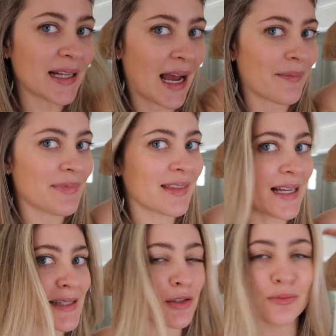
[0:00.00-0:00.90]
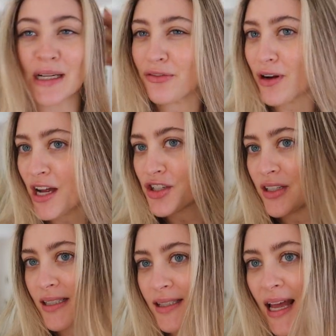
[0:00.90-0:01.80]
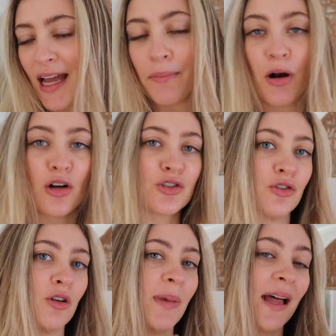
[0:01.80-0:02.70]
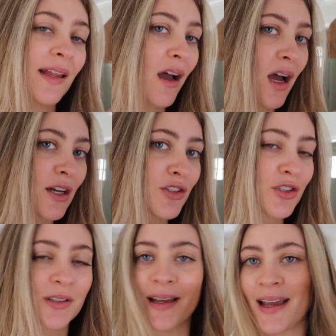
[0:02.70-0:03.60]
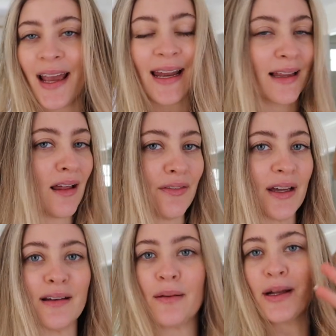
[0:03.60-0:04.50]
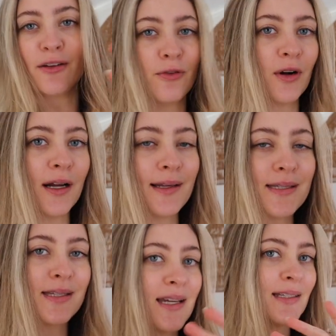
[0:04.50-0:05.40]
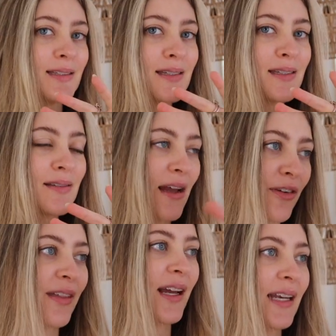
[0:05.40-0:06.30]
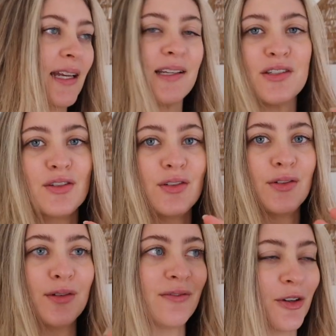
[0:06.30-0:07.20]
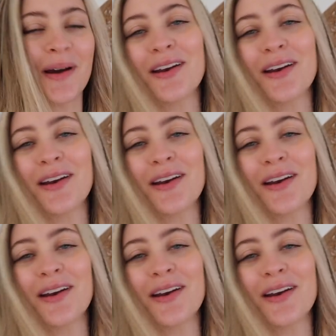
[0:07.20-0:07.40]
but yeah nice little refresh it's a partial balayage and I love it I'm here for it it's everything I needed to feel